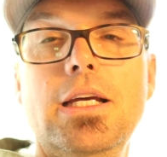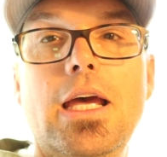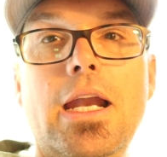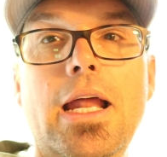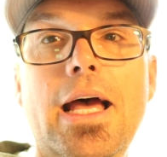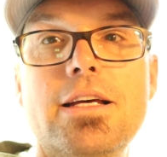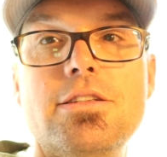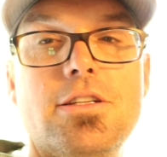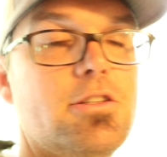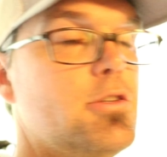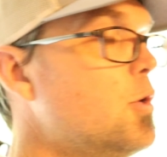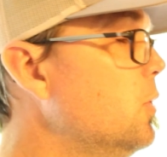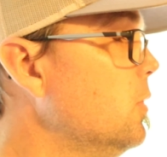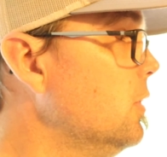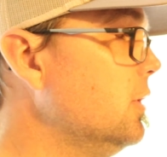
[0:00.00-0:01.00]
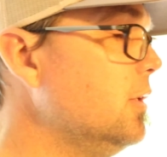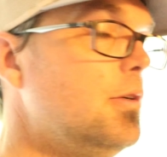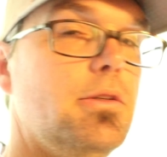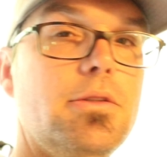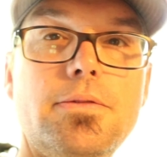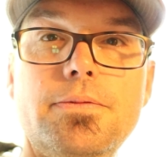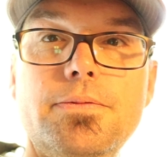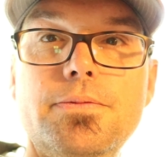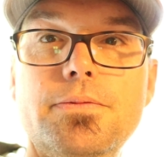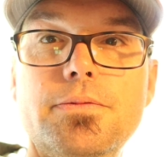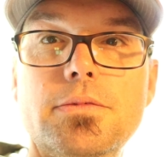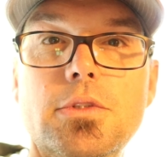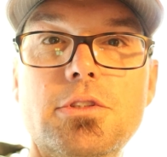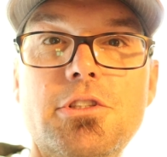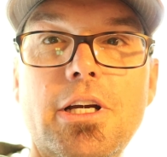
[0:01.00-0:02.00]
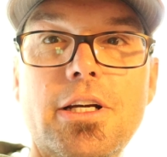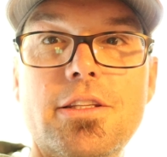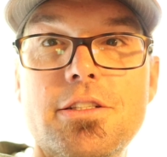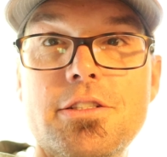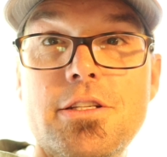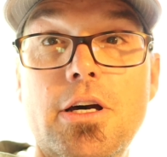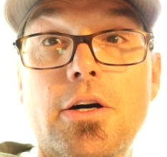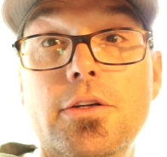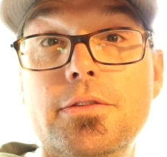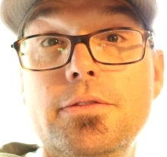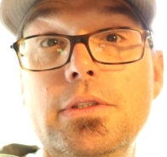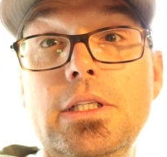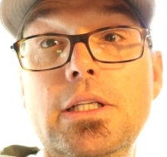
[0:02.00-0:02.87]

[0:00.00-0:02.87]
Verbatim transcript: it has this cool. Check this out.